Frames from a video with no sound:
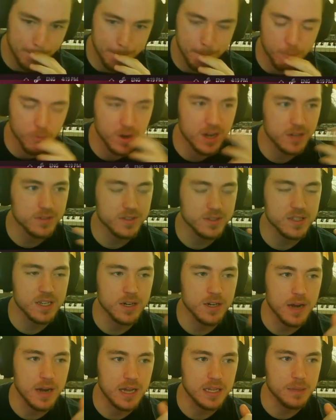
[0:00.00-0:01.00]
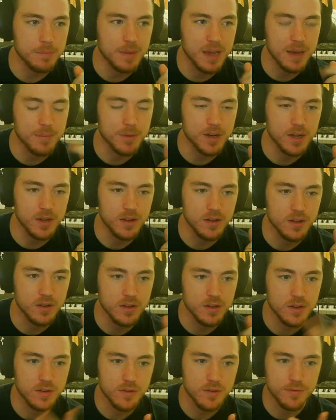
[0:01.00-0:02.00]
What else is there? Alabama,
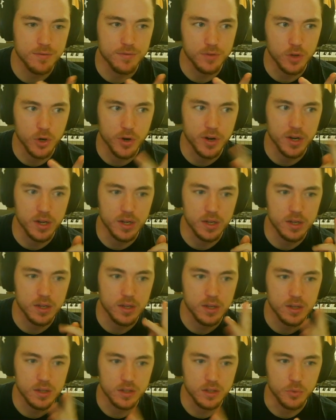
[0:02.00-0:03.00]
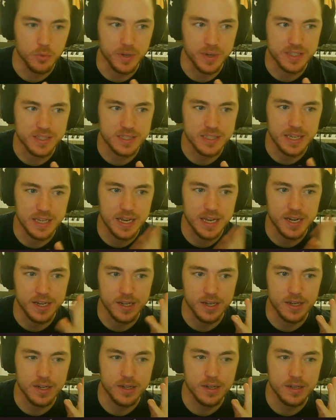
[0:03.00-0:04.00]
Florida,
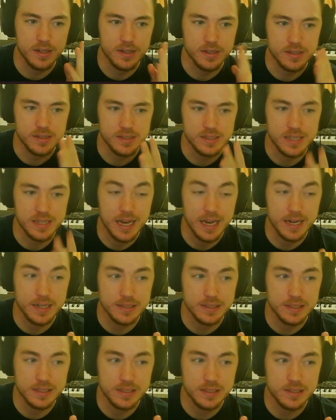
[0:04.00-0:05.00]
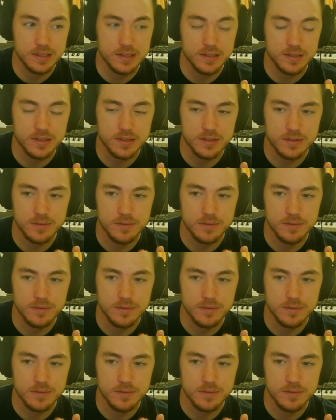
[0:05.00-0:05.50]
Louisiana, Texas?